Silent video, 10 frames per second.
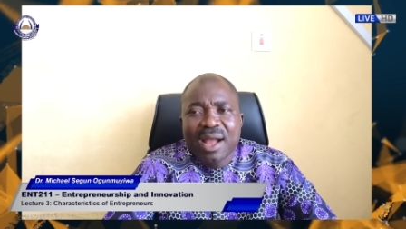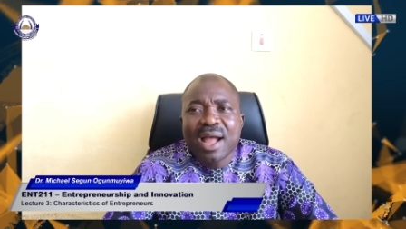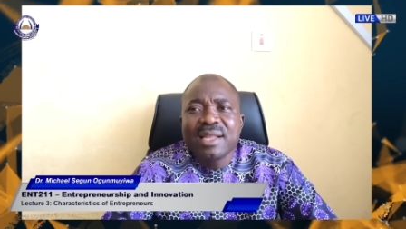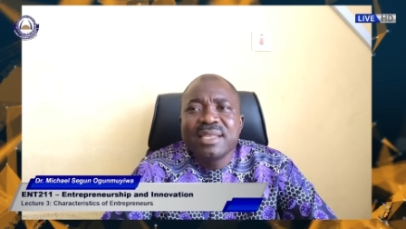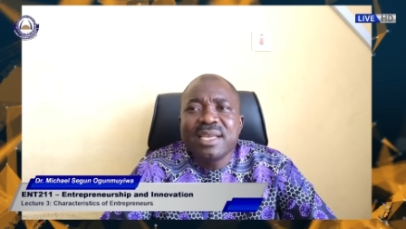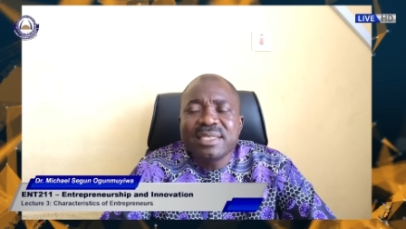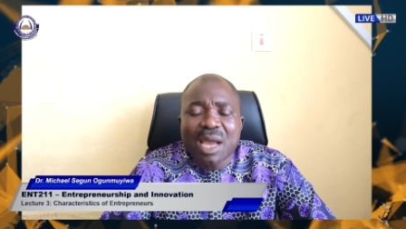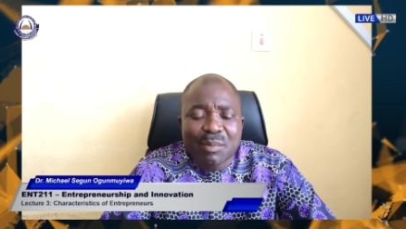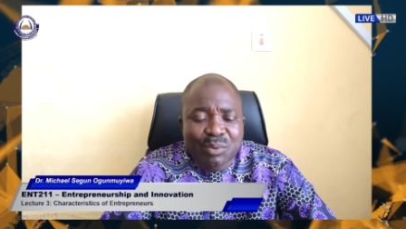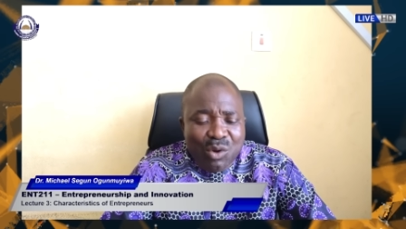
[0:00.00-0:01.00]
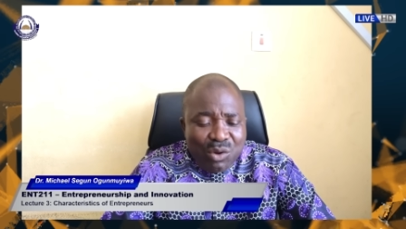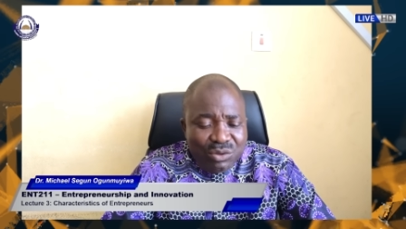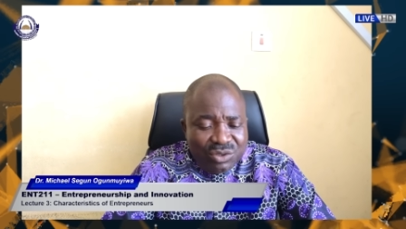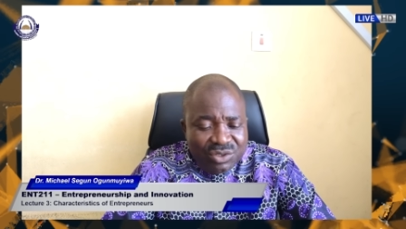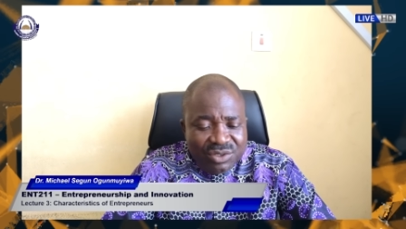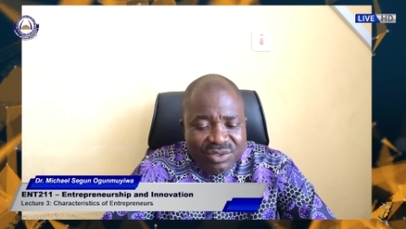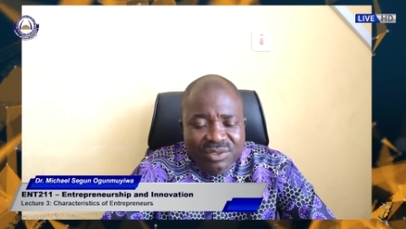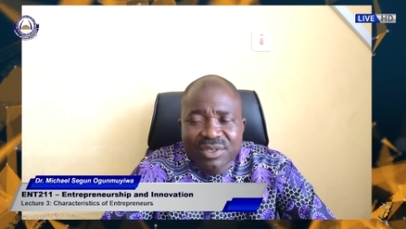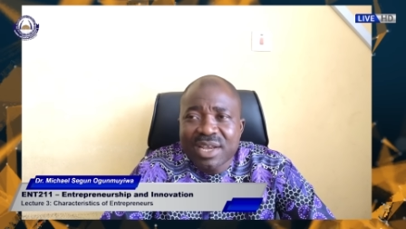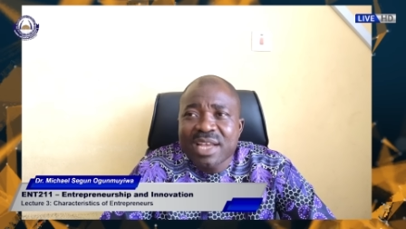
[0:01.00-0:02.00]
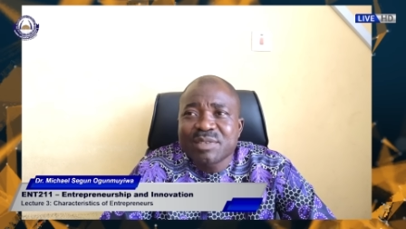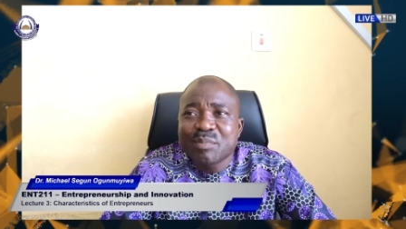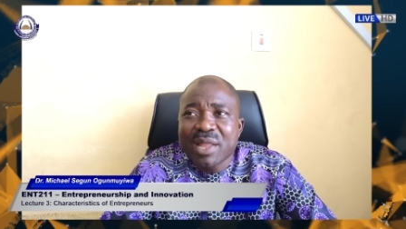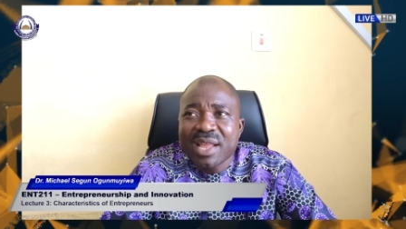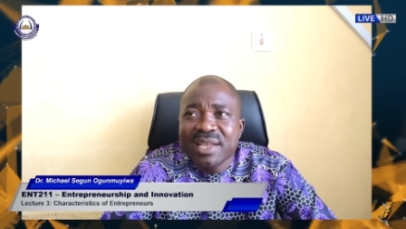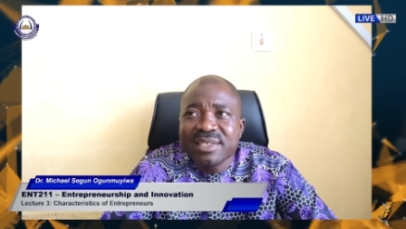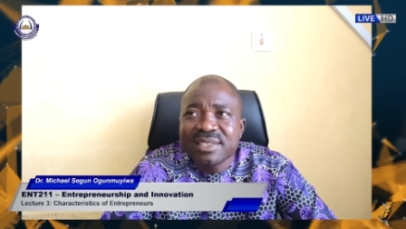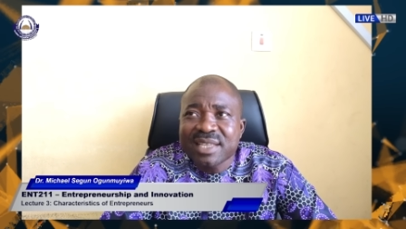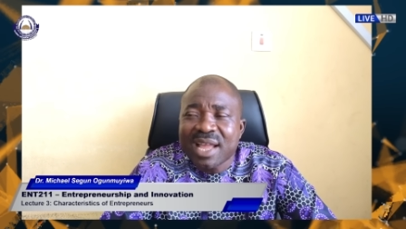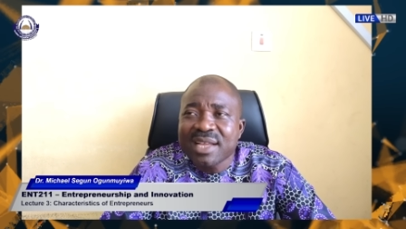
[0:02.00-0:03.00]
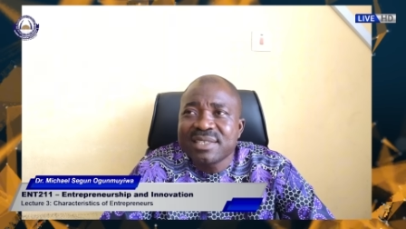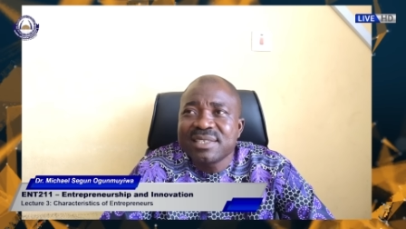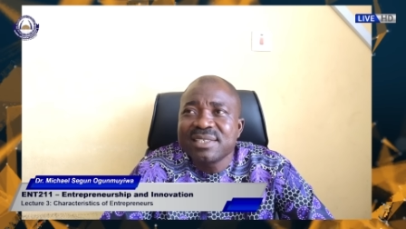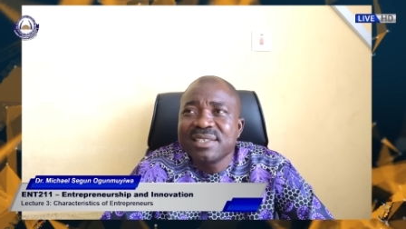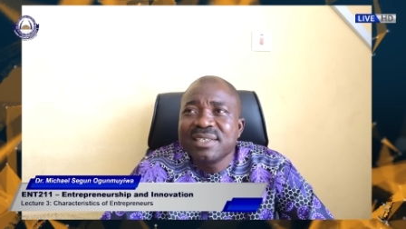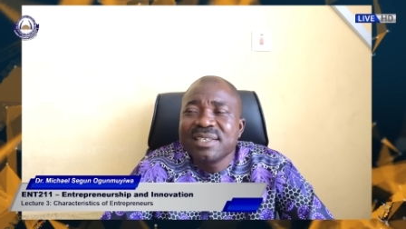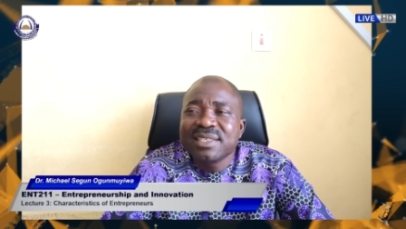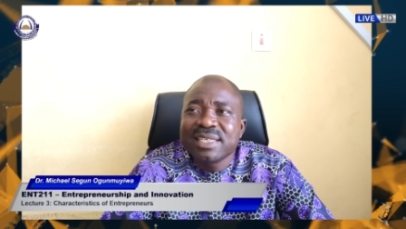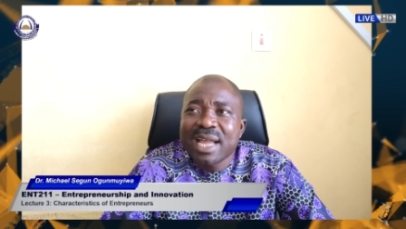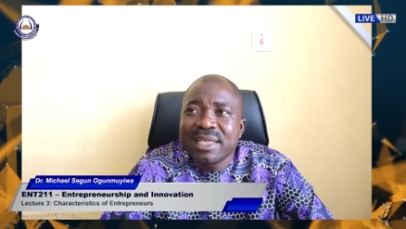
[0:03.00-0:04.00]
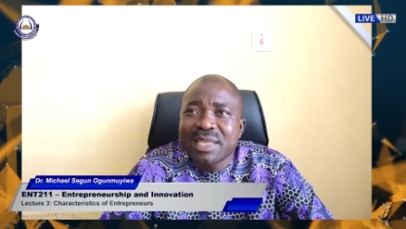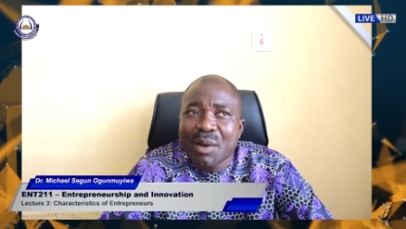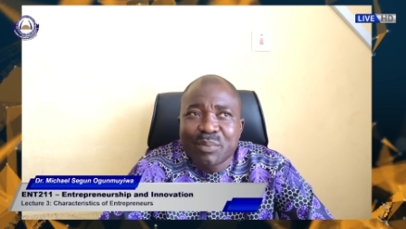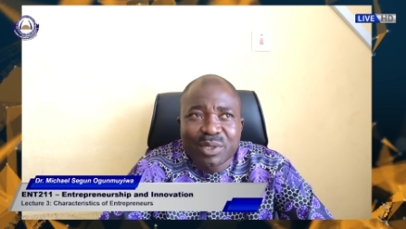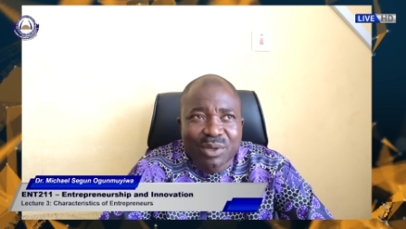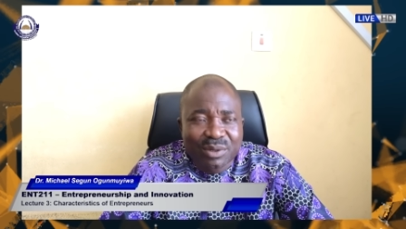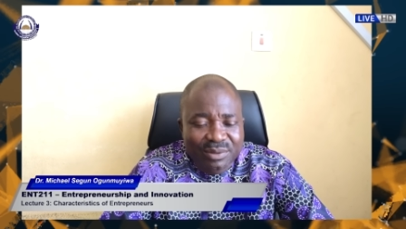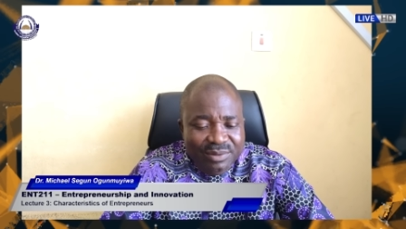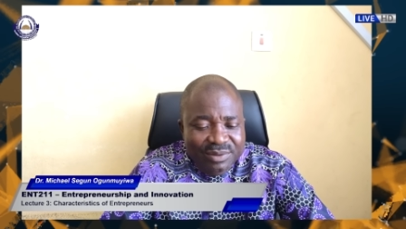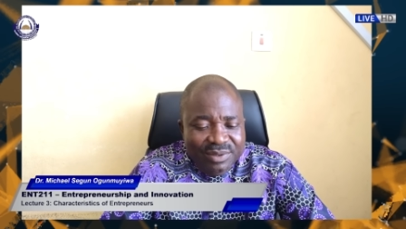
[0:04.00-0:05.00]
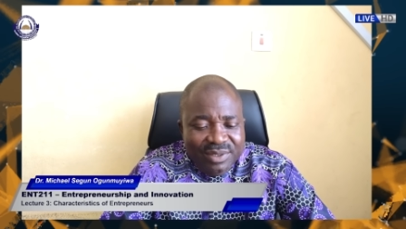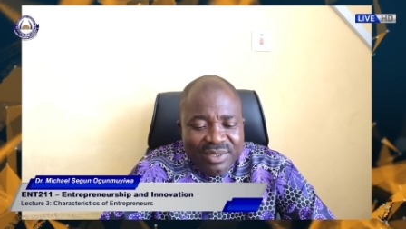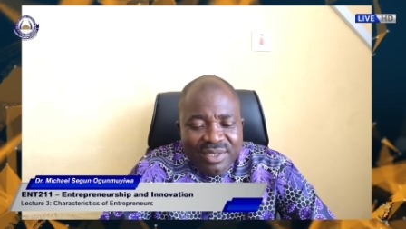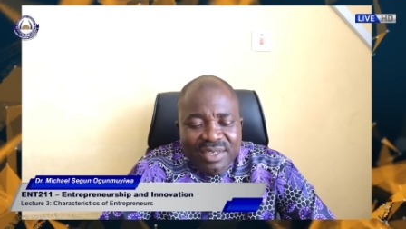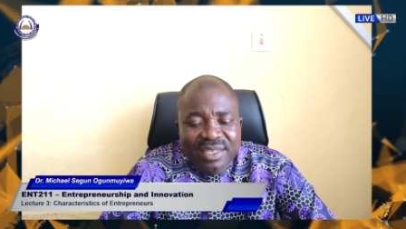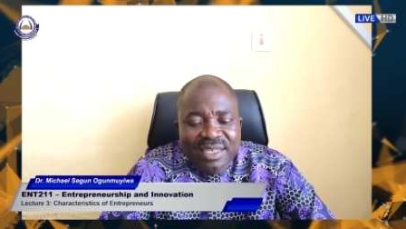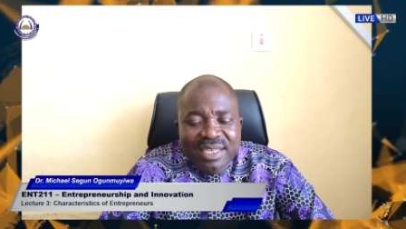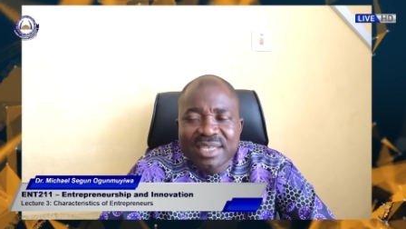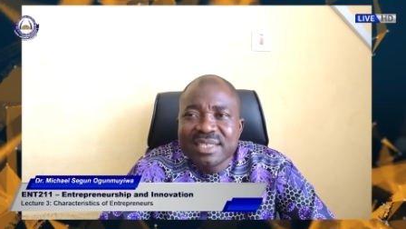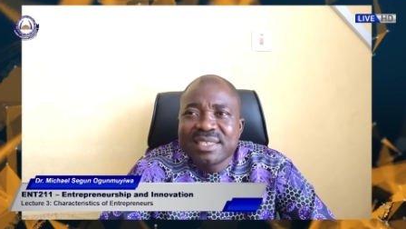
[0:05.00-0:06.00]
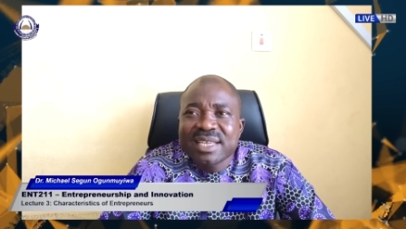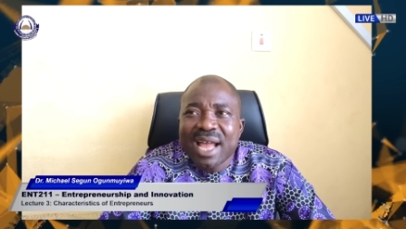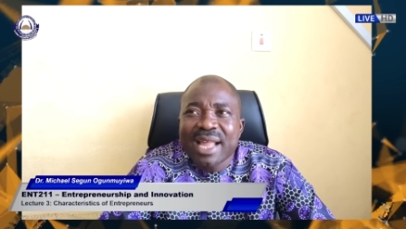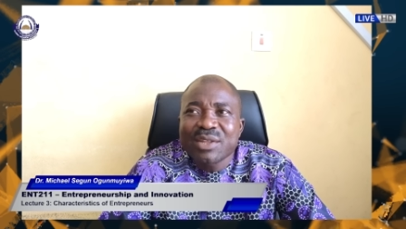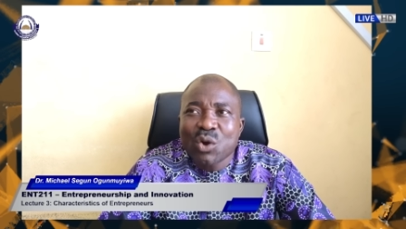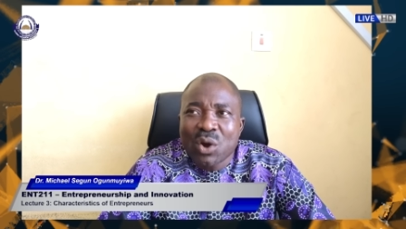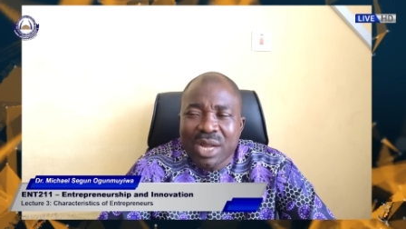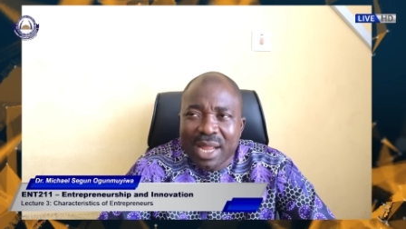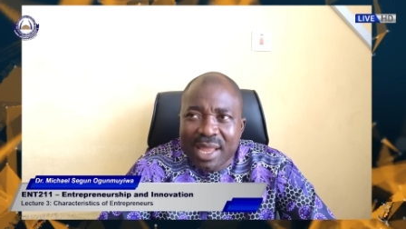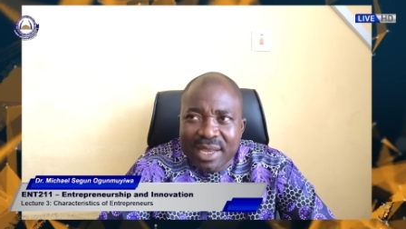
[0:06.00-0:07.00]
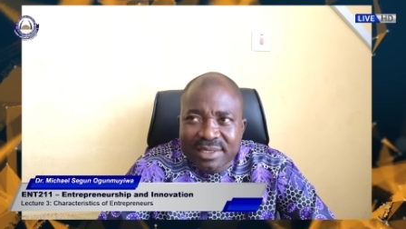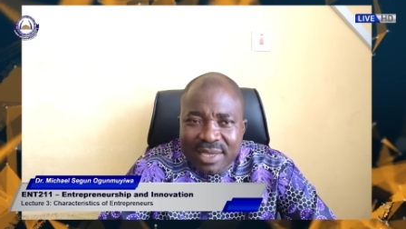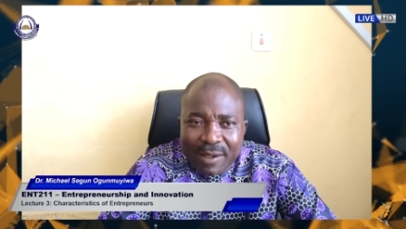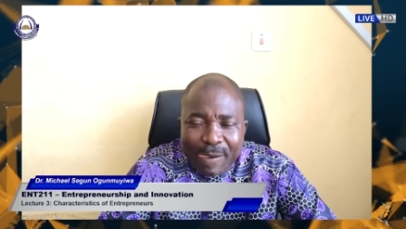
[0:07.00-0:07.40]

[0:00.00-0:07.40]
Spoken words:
And this approach explains that the entrepreneur is an organizer.